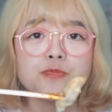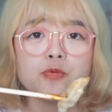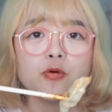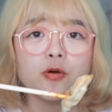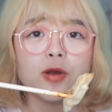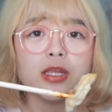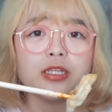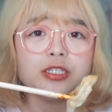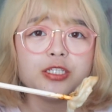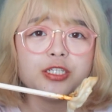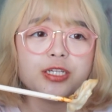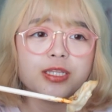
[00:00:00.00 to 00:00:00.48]

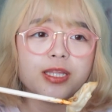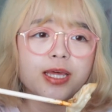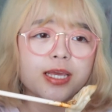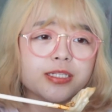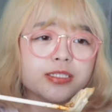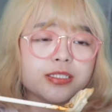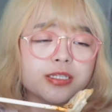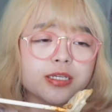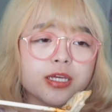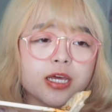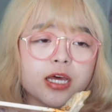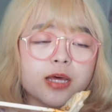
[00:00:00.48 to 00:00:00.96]
YG
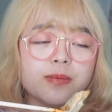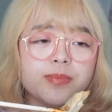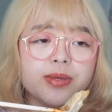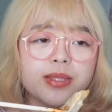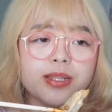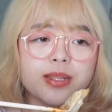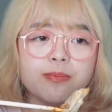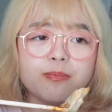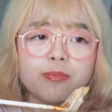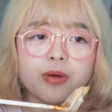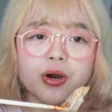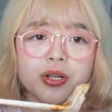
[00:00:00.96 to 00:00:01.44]
likes to come
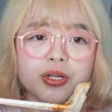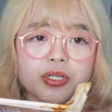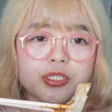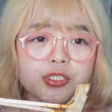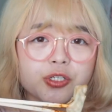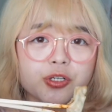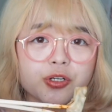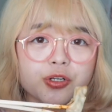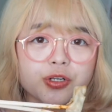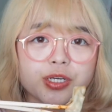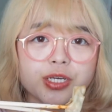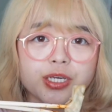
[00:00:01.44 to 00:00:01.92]
in and
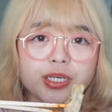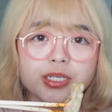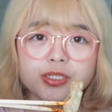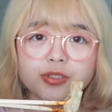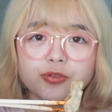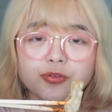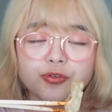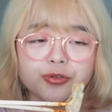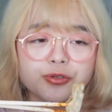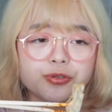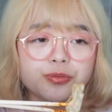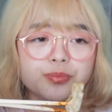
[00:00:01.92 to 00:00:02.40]
monitor
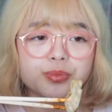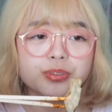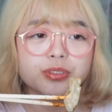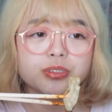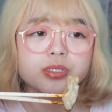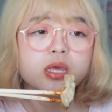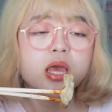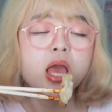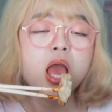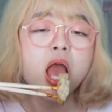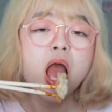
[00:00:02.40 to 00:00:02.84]
his groups.